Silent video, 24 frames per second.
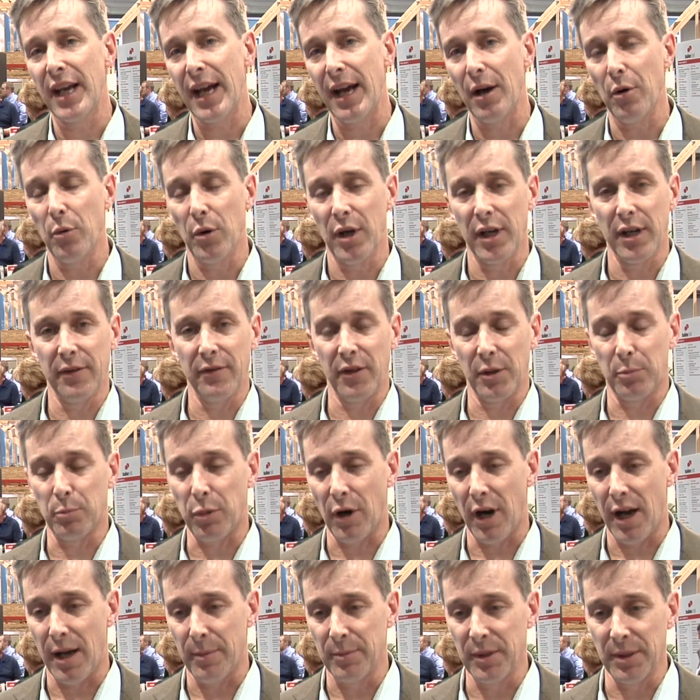that, one of the
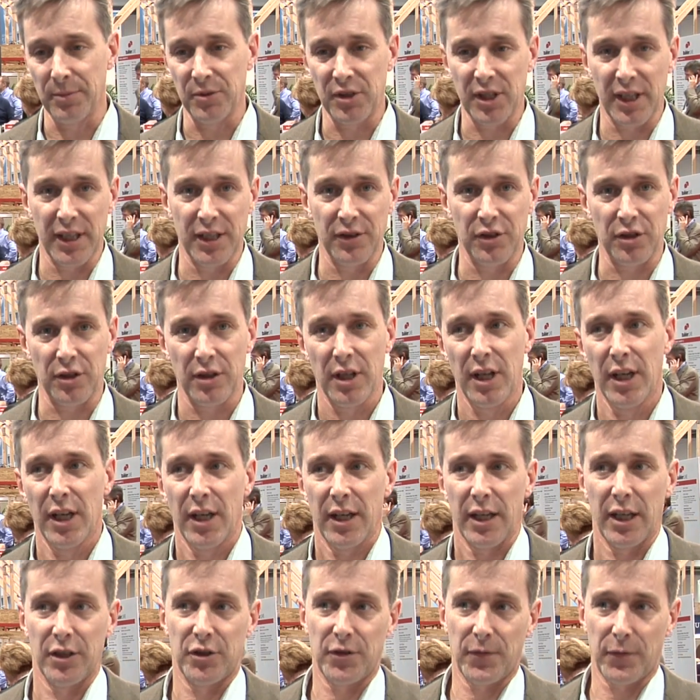problems is
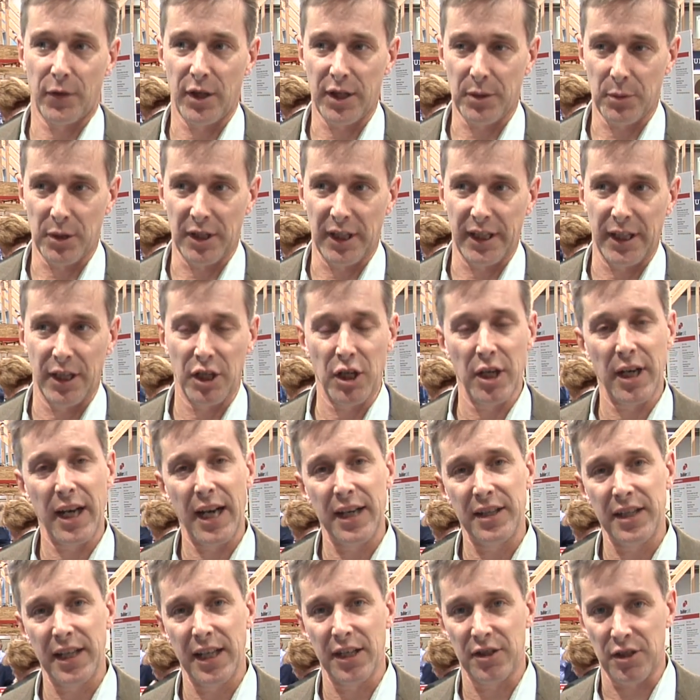it's frequently a good
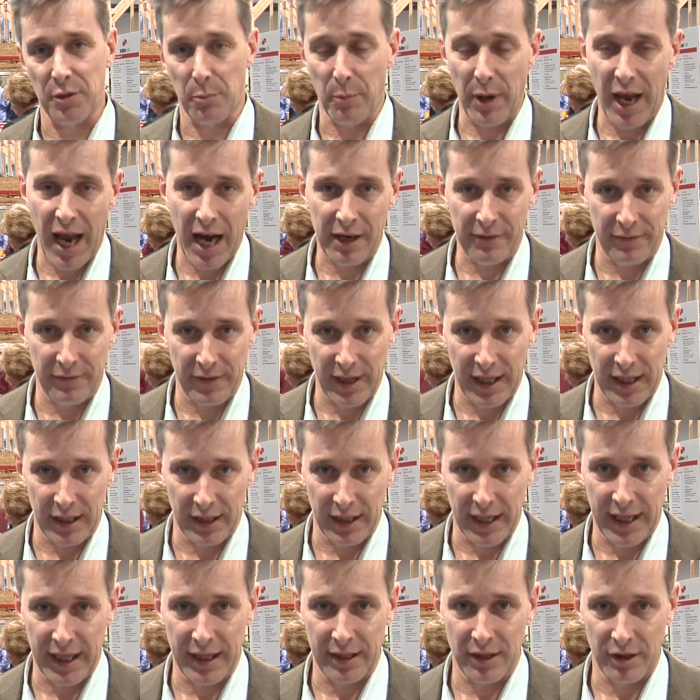idea to back
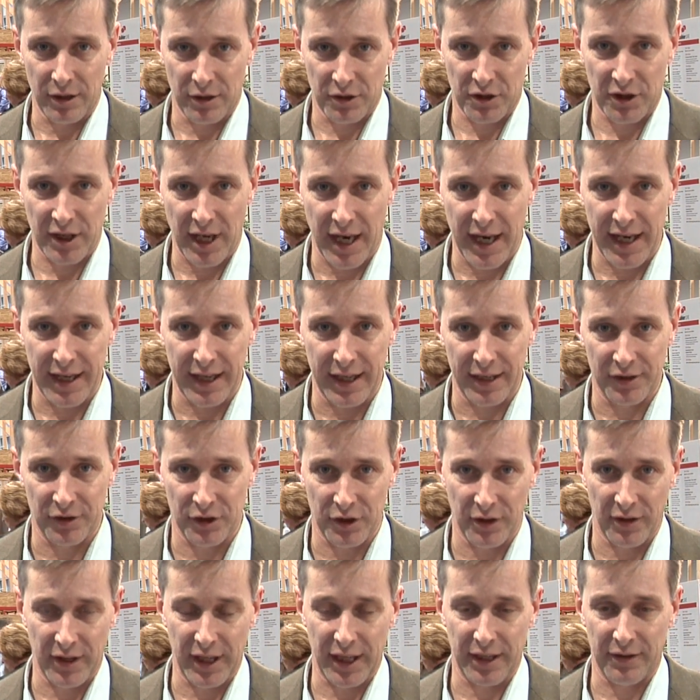ventilate your siding
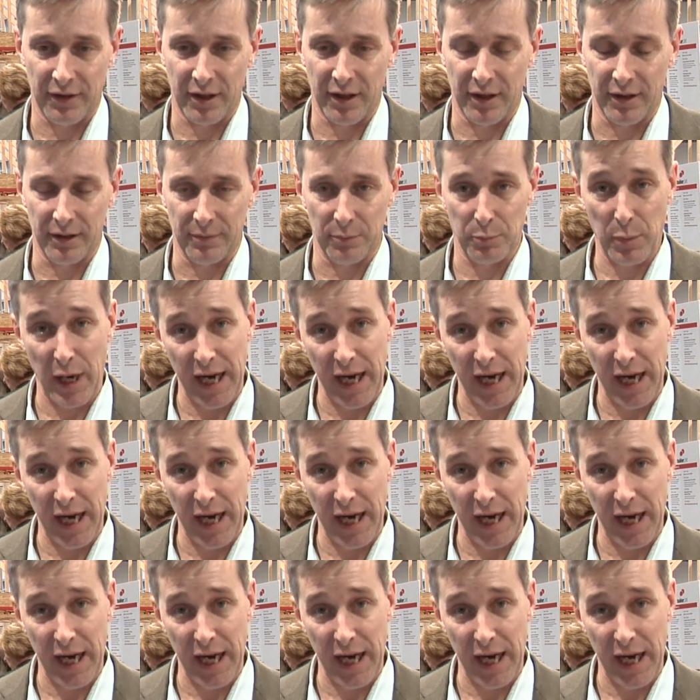so that the